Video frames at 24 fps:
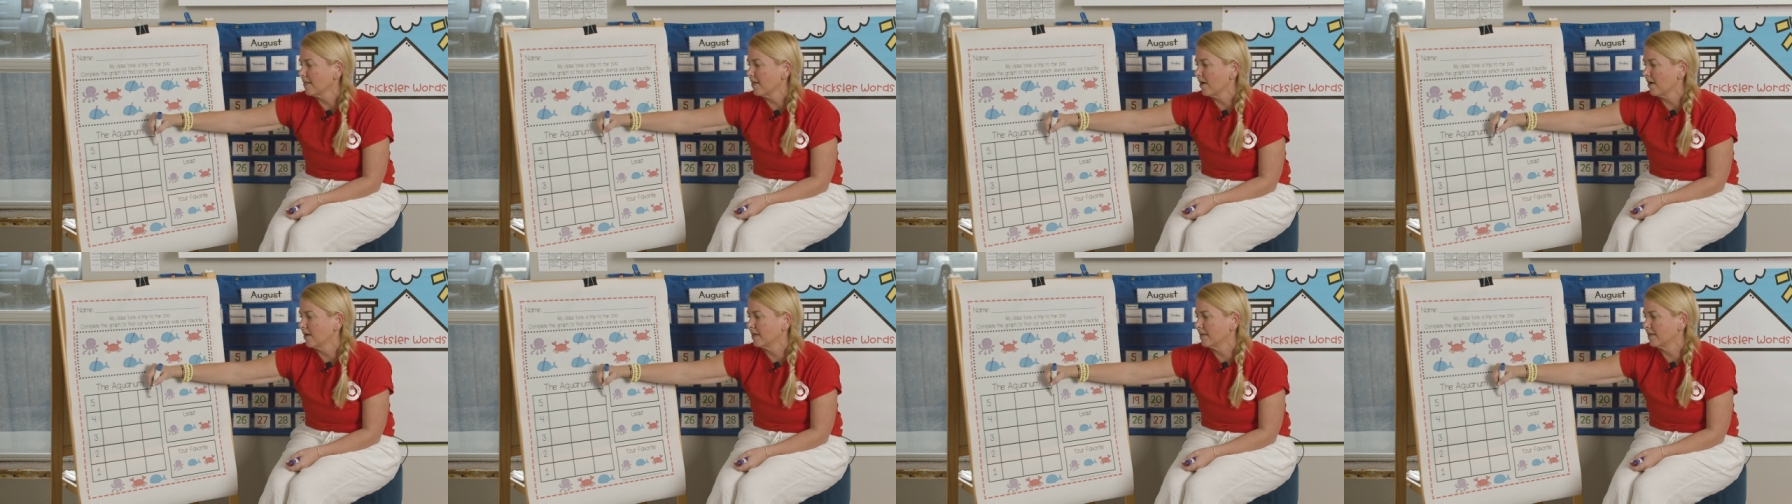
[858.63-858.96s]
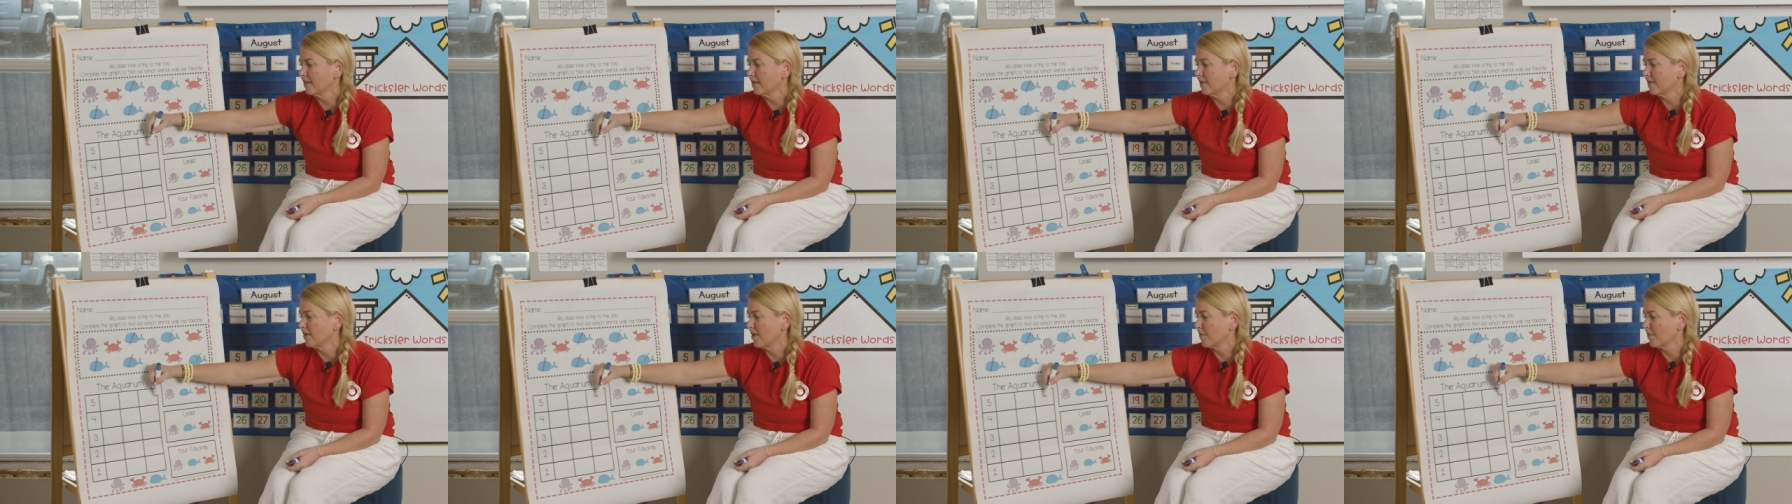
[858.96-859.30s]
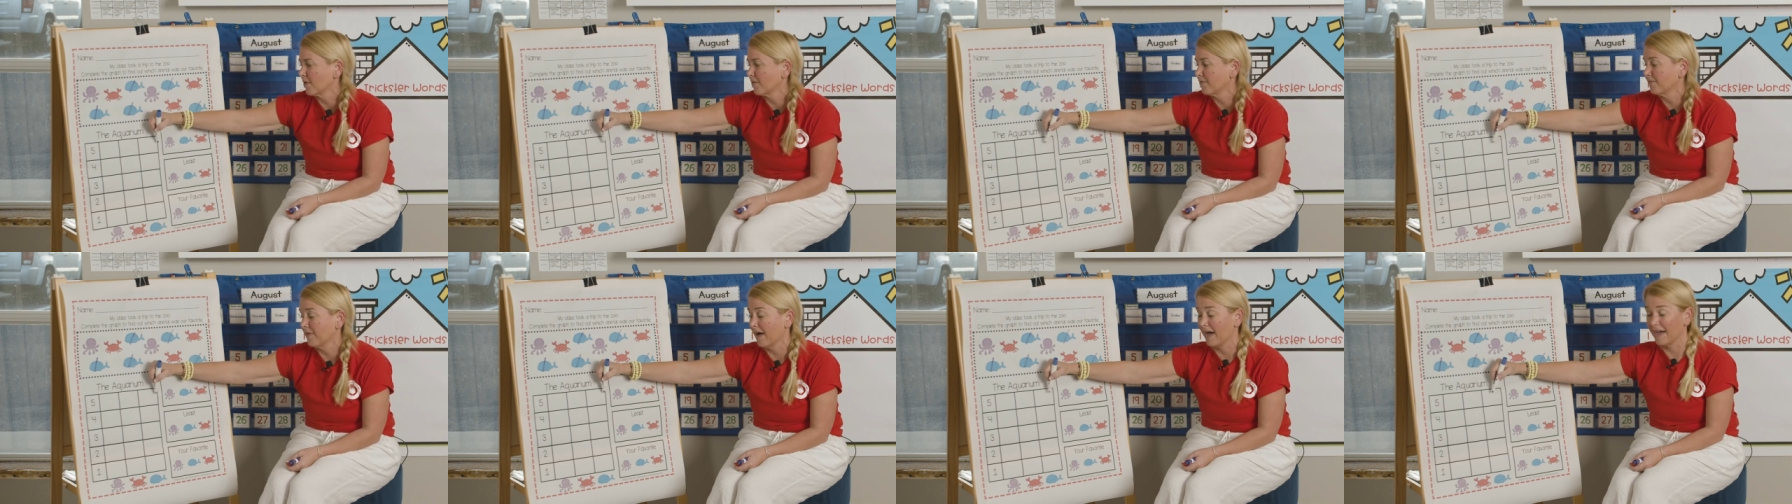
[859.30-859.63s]
on the
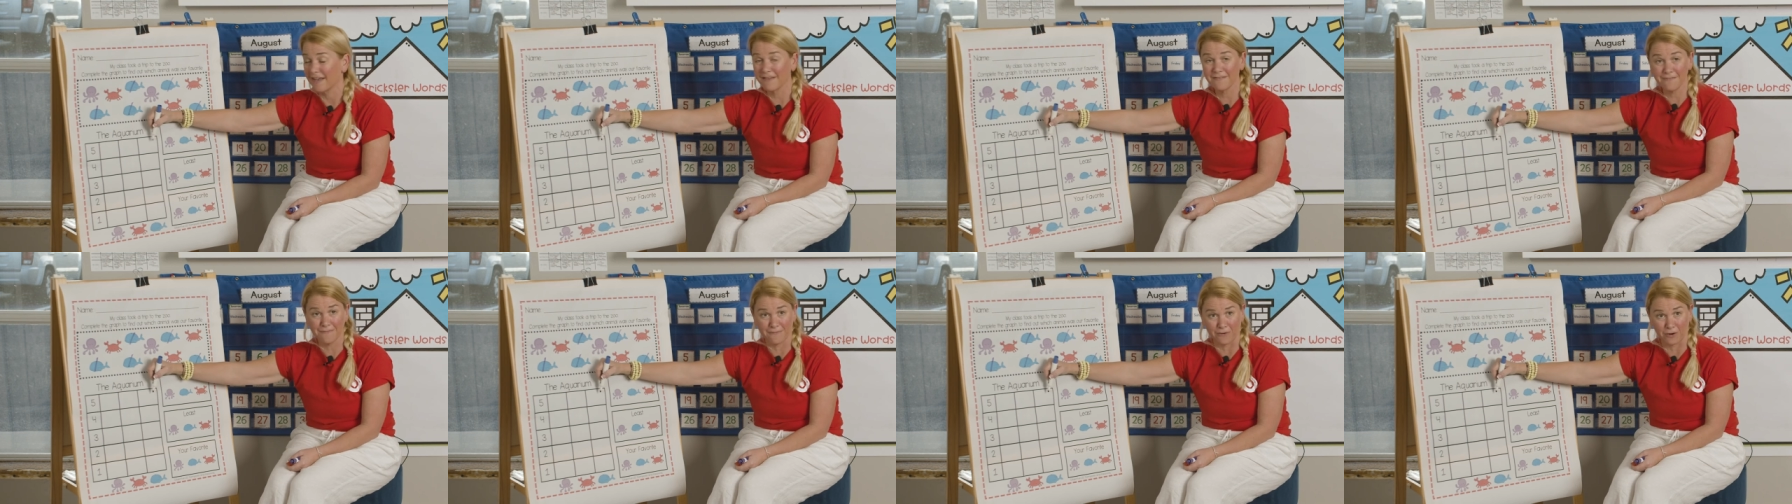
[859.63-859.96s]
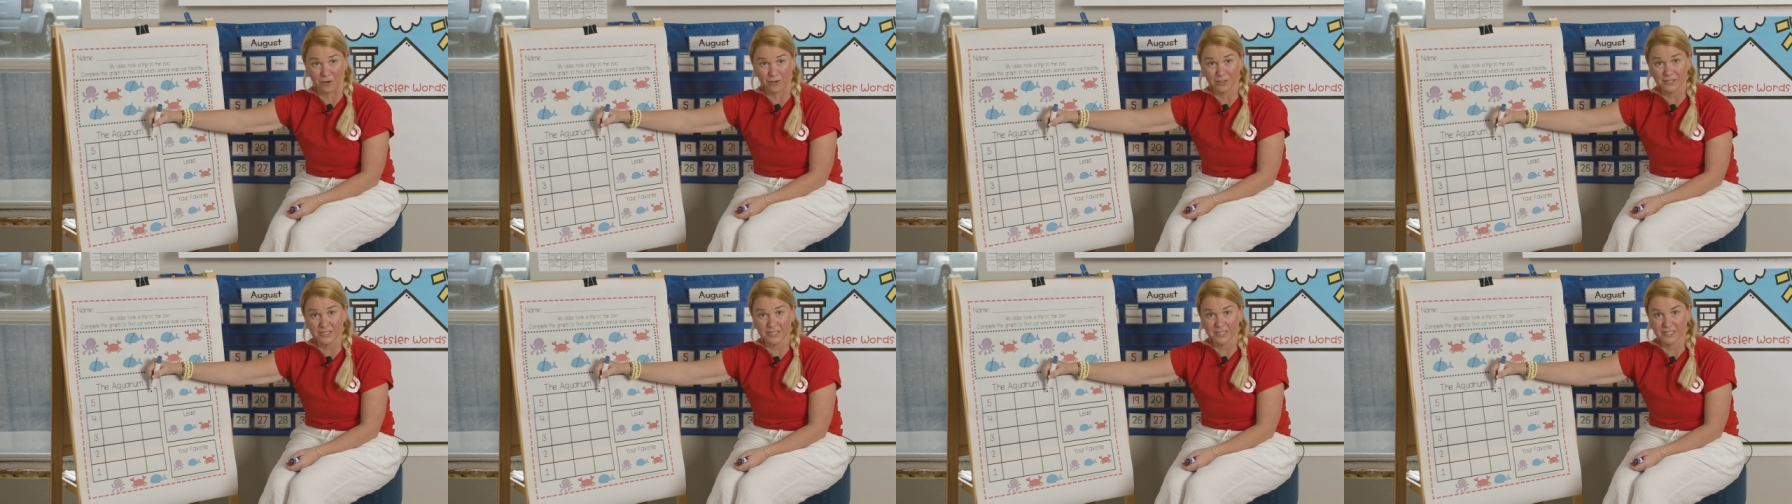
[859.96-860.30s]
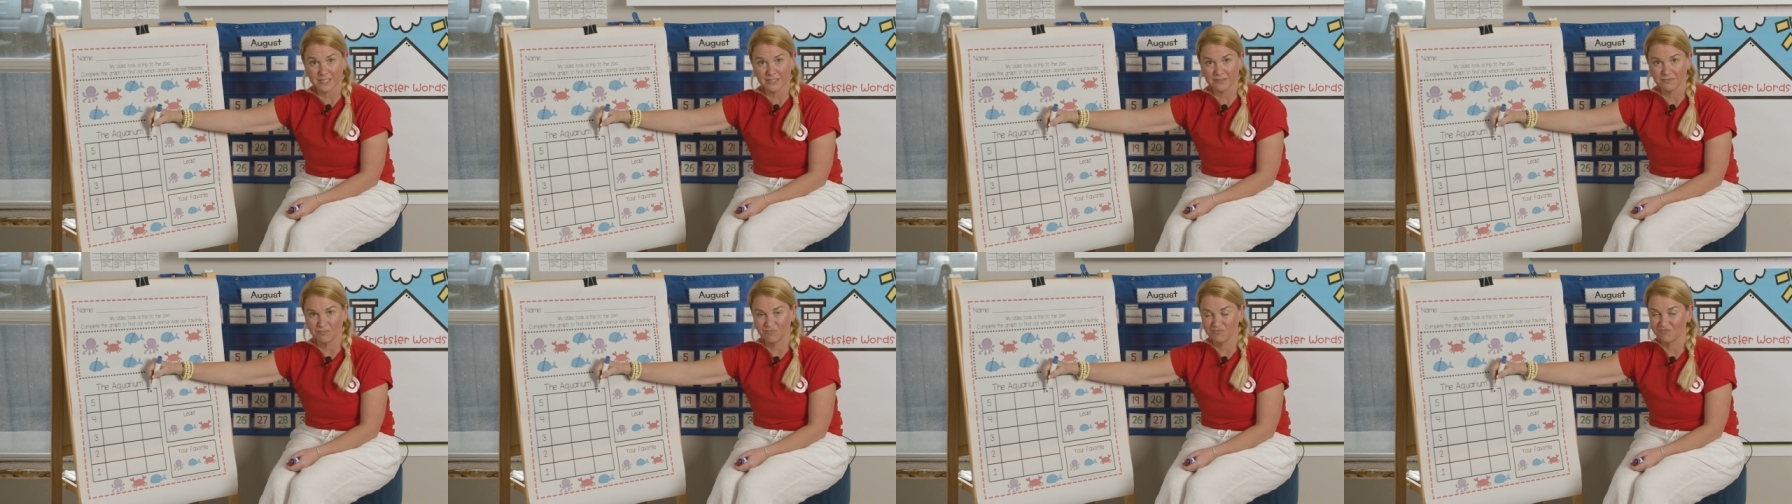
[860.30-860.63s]
number five first?